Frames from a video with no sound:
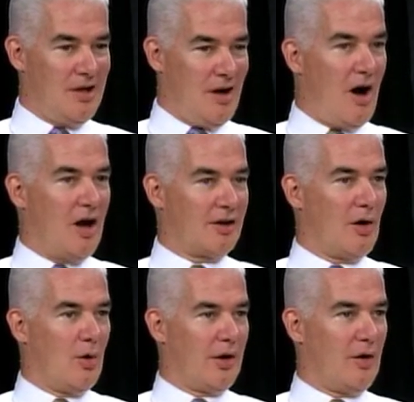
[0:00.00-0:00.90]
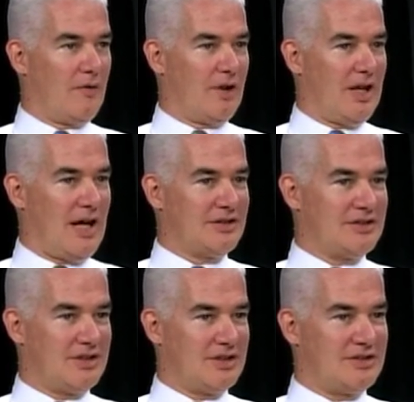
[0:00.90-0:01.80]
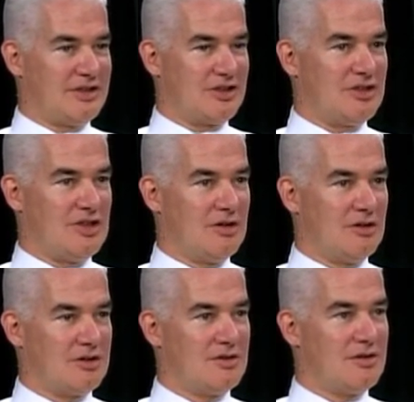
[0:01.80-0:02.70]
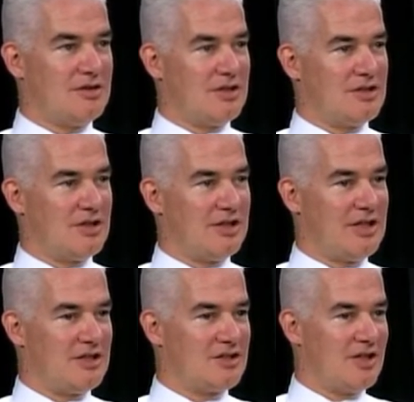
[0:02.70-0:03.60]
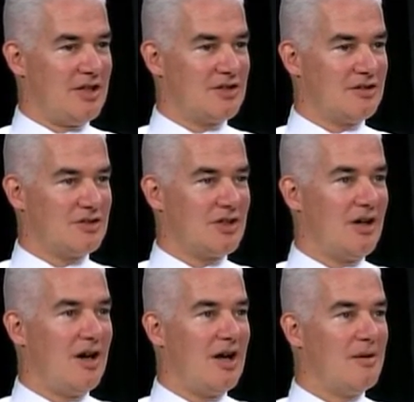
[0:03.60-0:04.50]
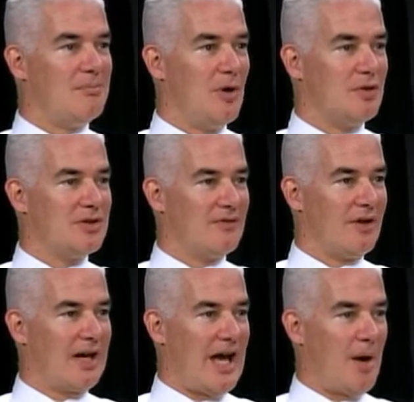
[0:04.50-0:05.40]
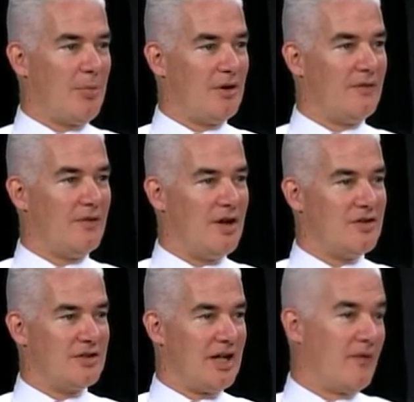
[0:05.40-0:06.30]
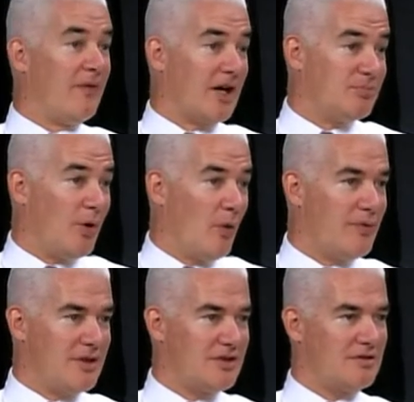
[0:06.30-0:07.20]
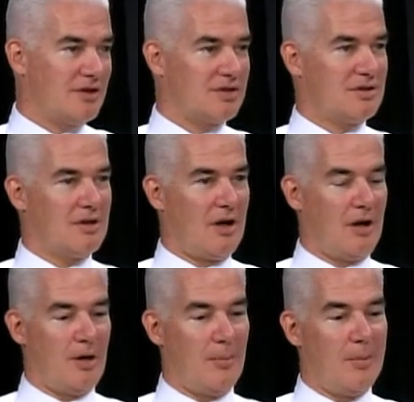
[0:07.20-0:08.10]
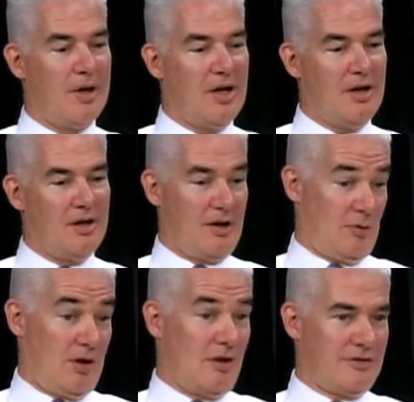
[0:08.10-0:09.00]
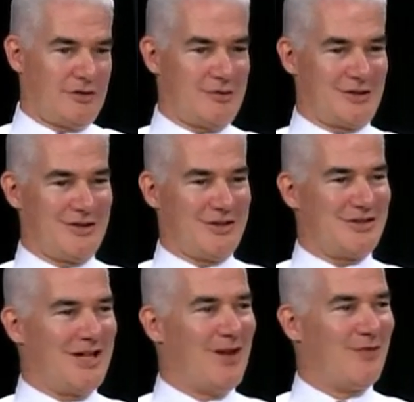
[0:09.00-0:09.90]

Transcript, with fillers: ongoing over the last uh, six years since the legislature has cut most of our capital funds. That affects both districts, um, and, well, all districts in the state